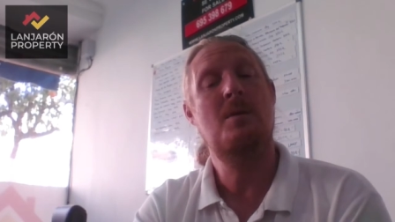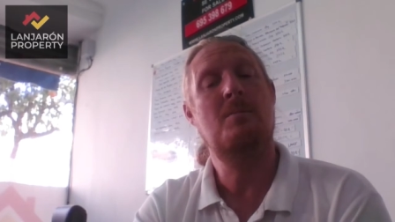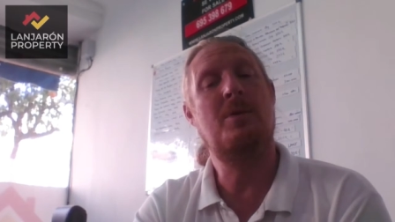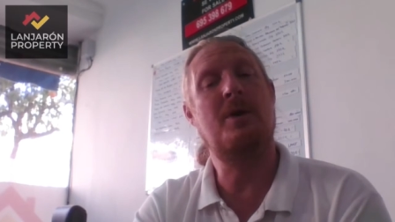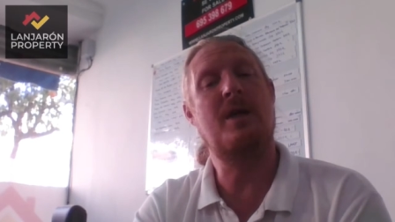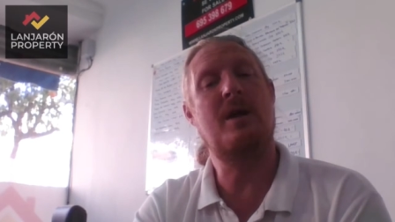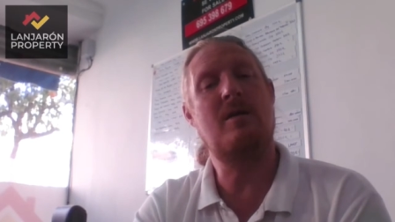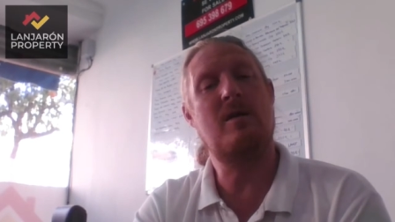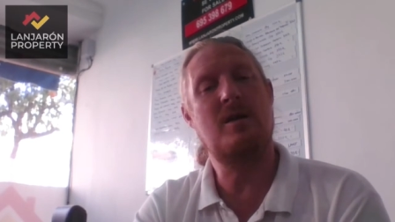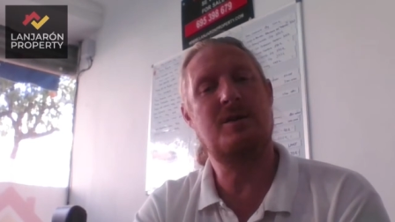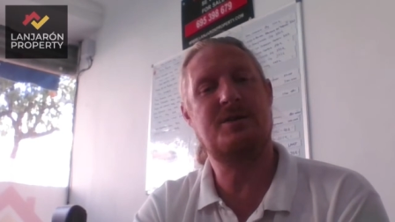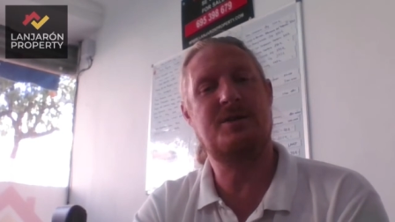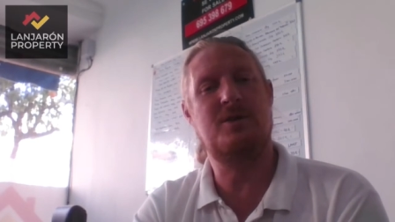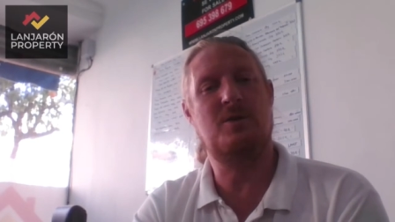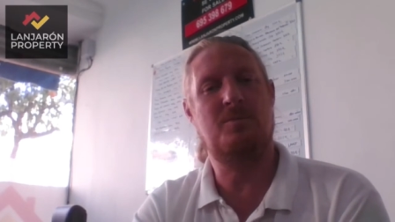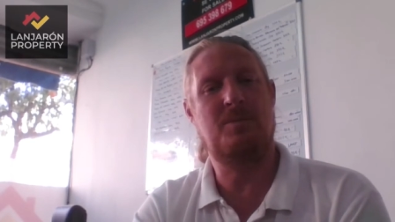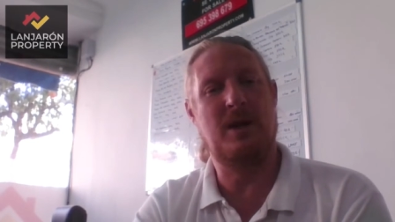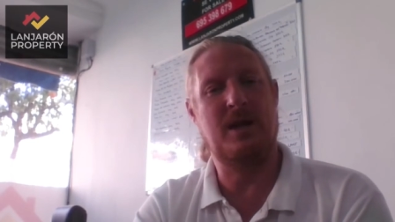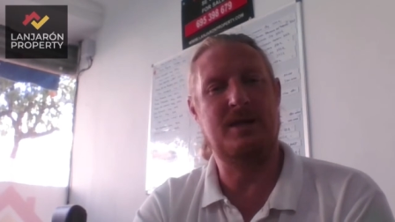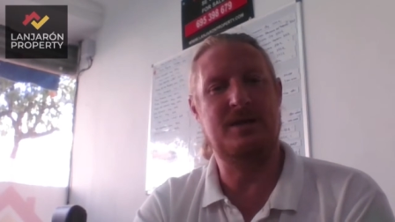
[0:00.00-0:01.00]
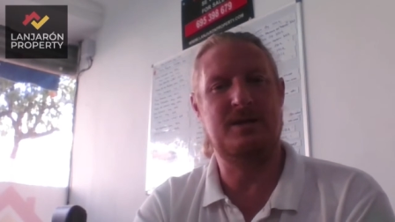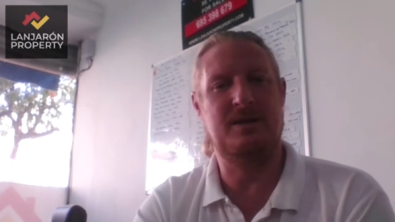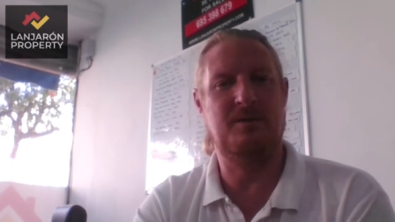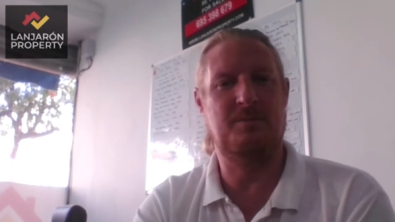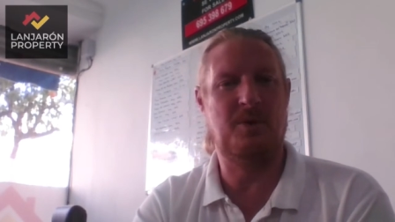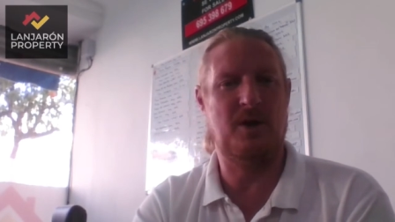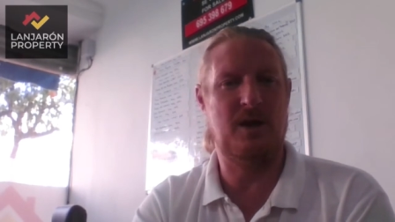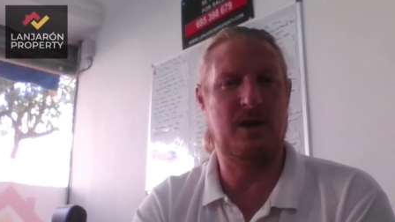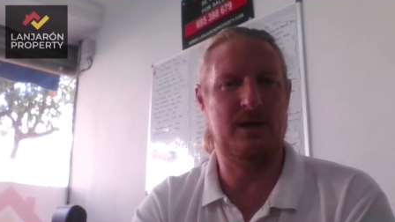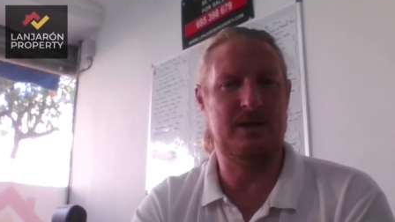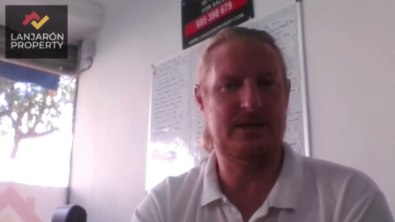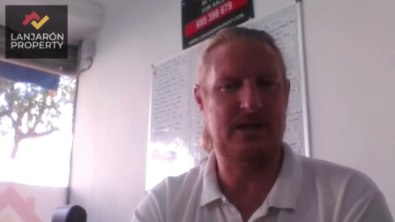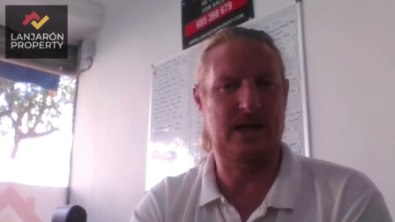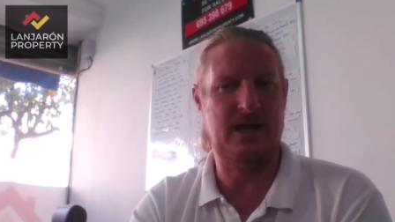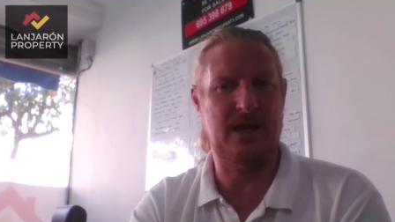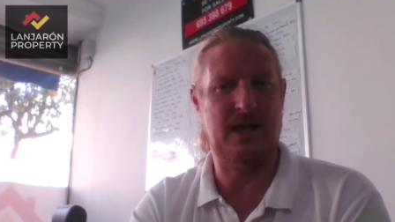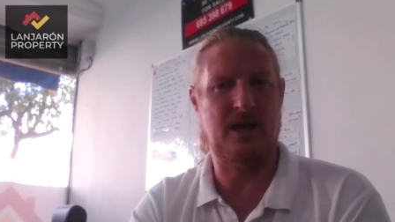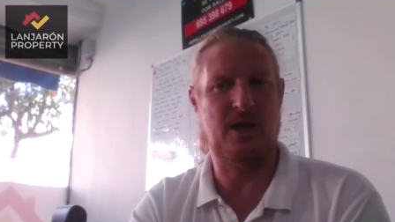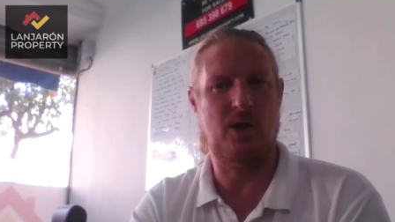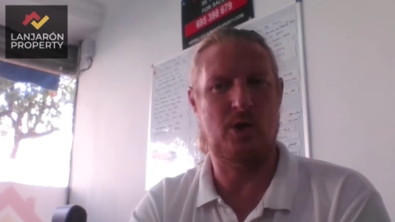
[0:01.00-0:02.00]
But there are still plenty of buyers
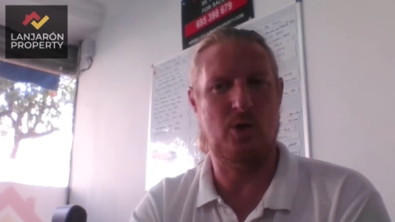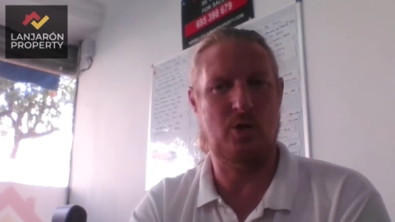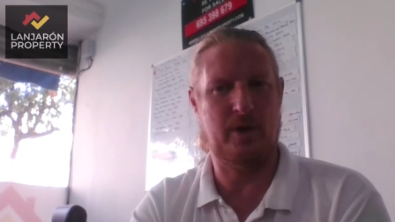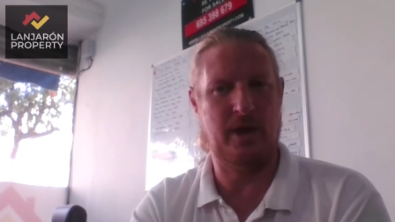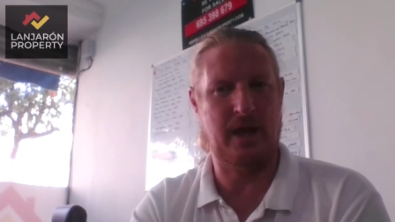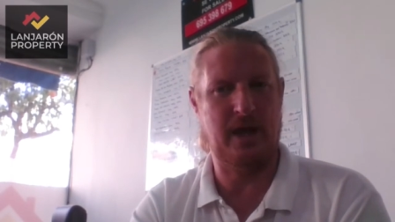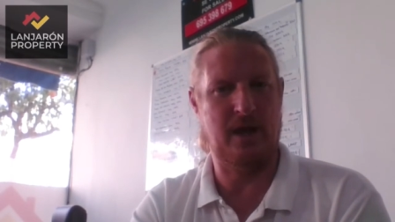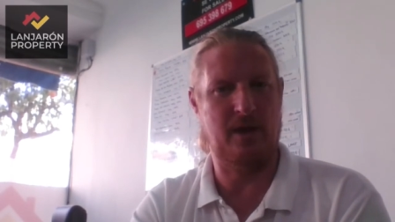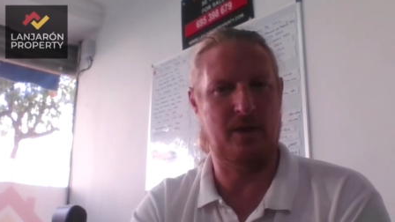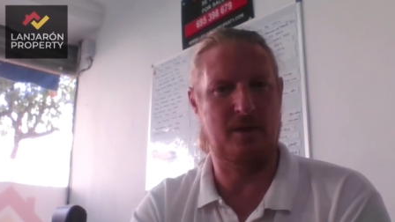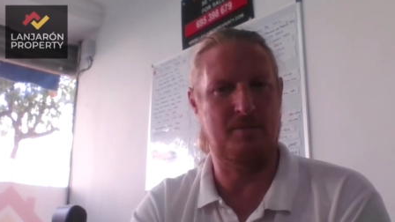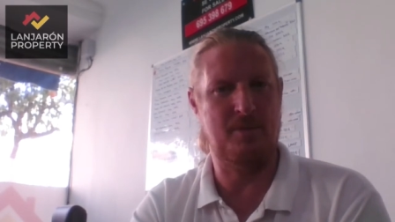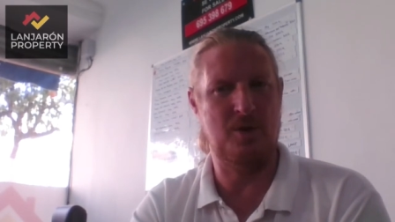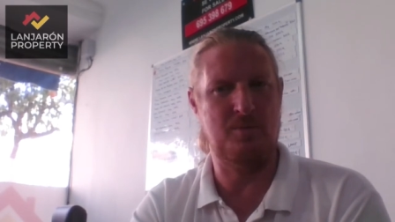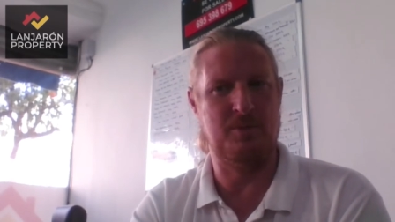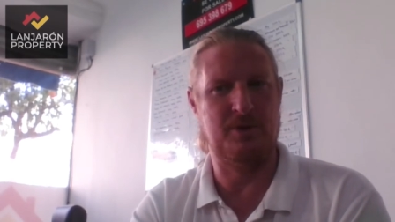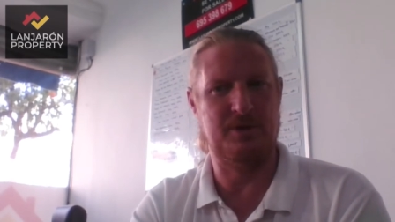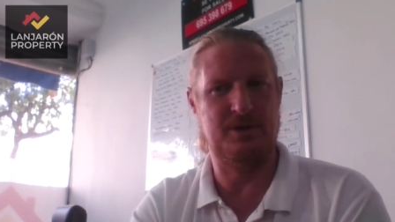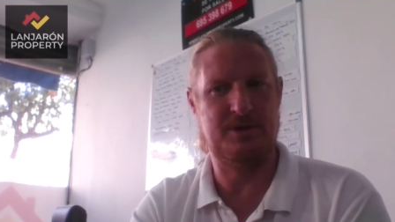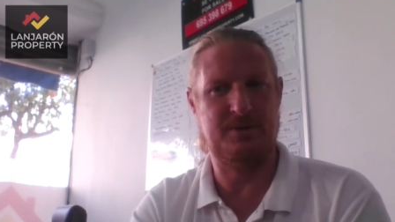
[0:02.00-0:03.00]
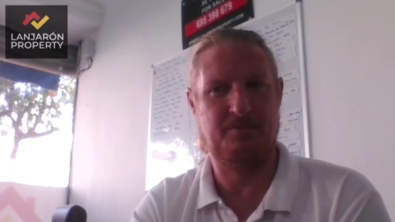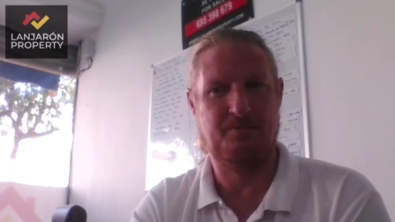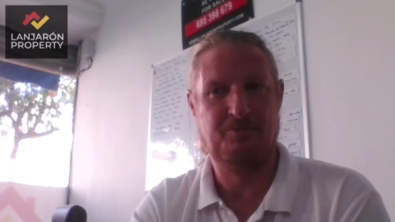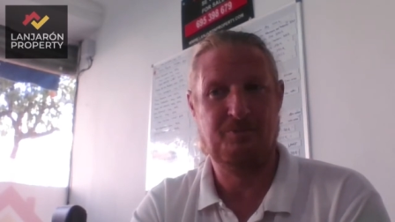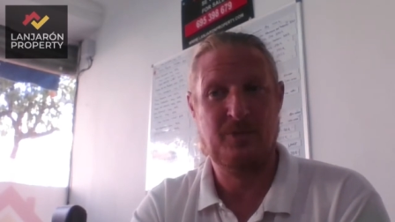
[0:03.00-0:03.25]
here looking at the moment.